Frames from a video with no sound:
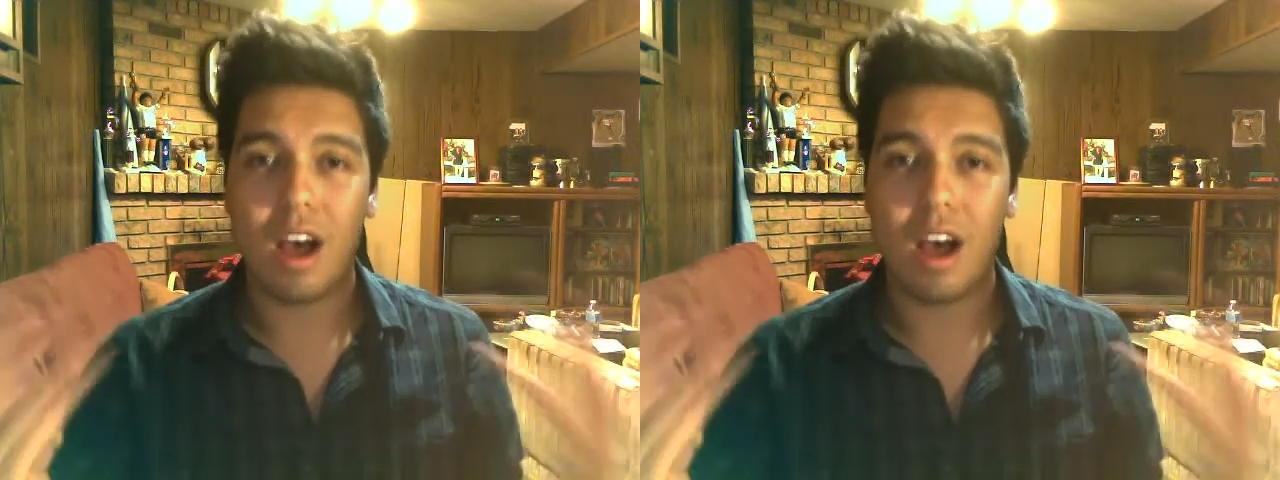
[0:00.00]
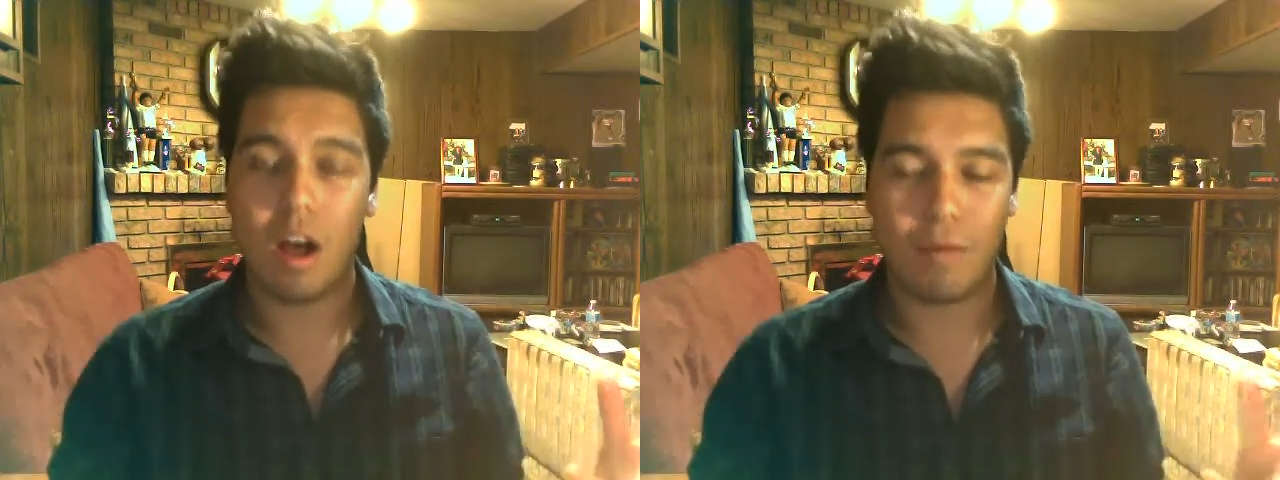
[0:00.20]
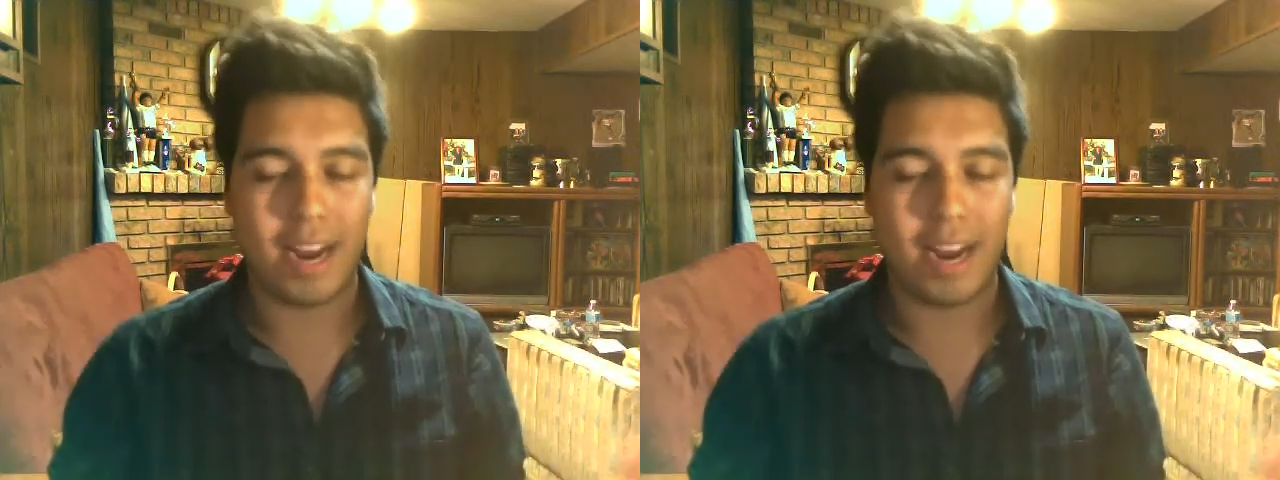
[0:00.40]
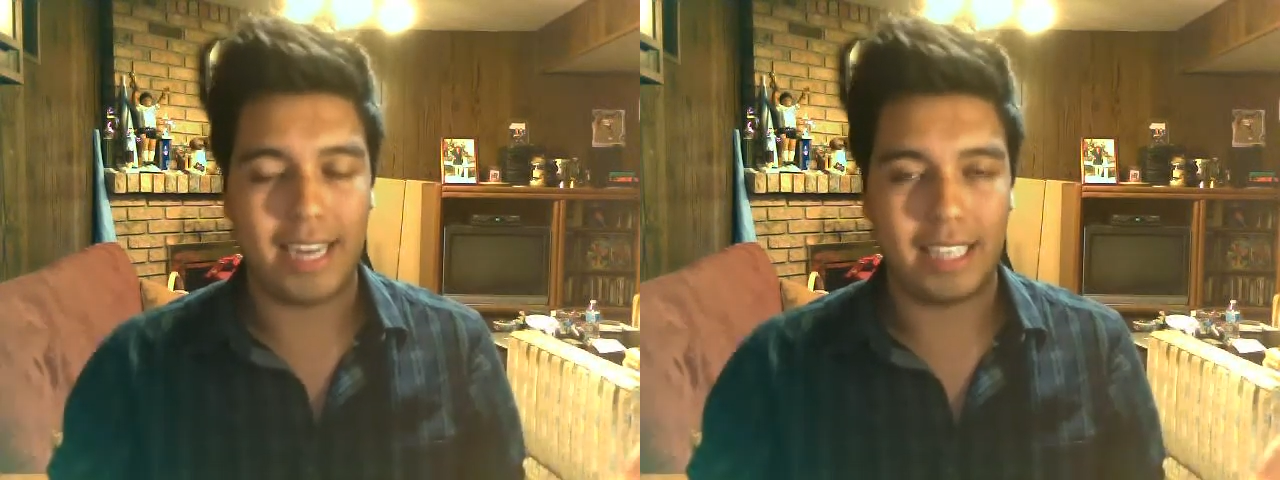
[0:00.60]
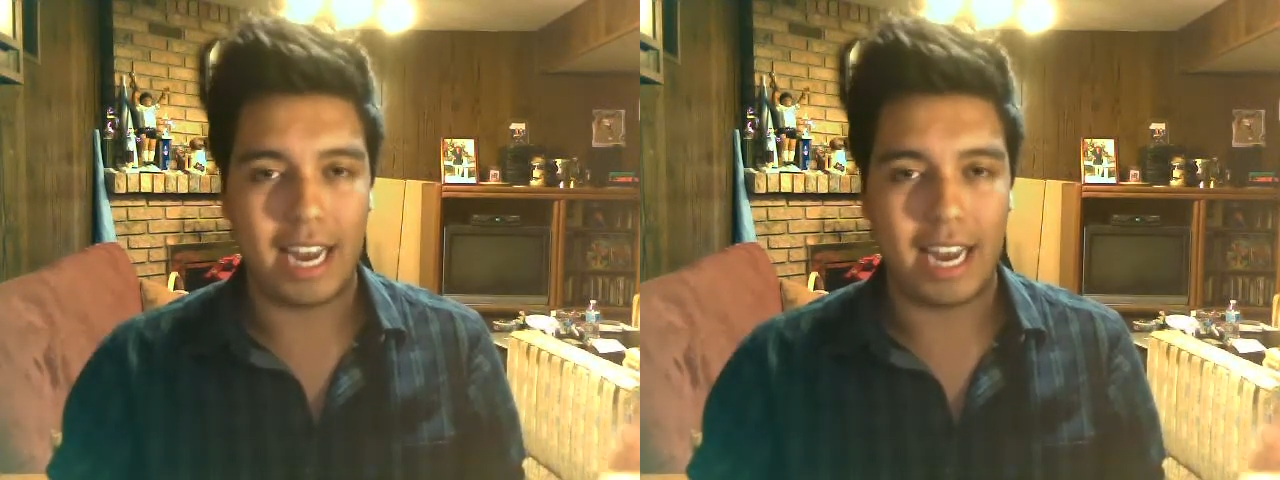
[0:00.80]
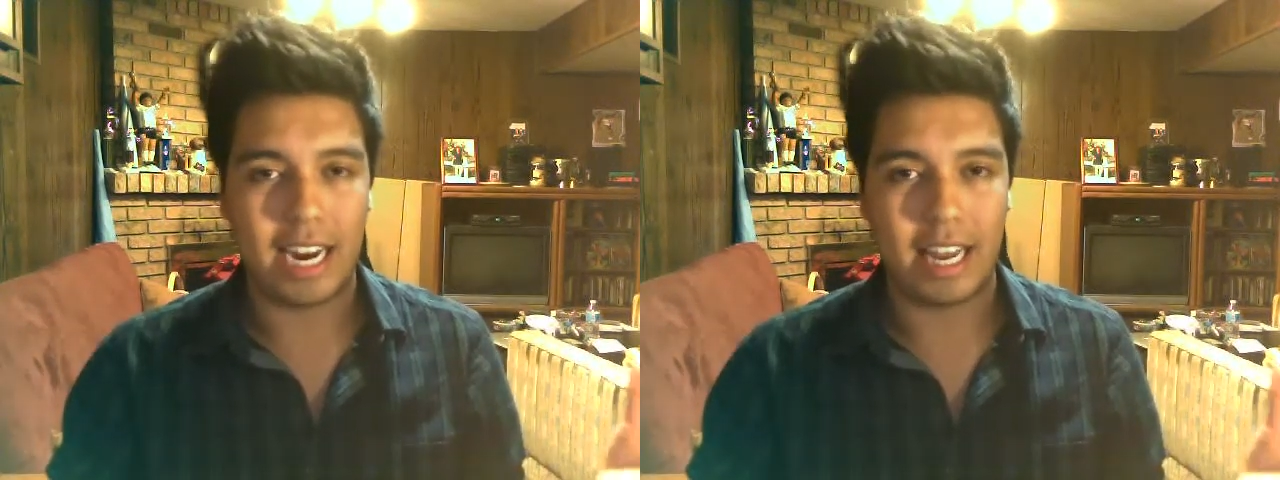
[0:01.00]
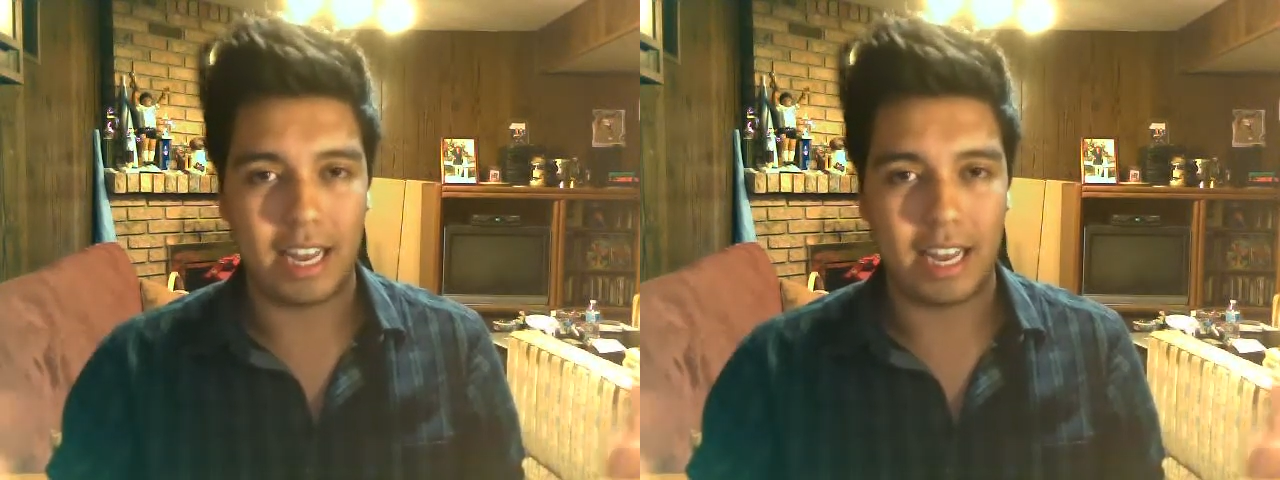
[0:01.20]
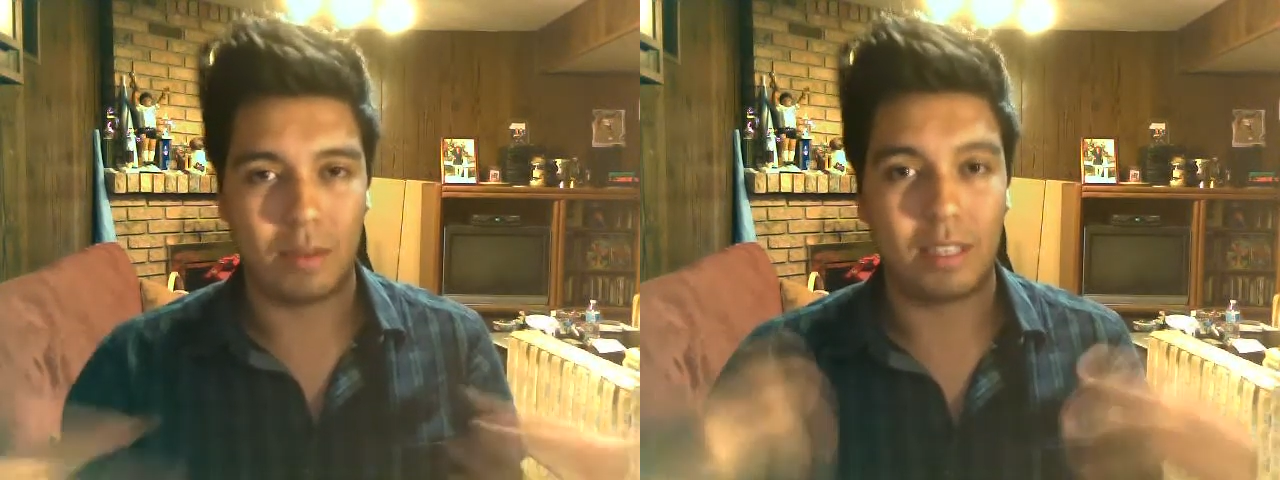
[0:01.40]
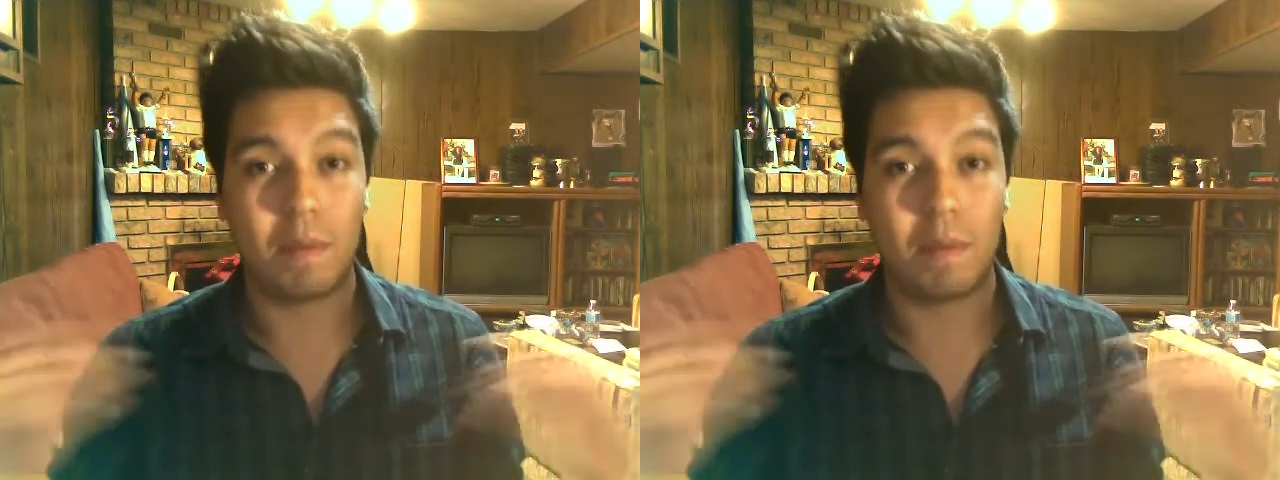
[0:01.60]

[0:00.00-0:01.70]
all right. I didn't think it was the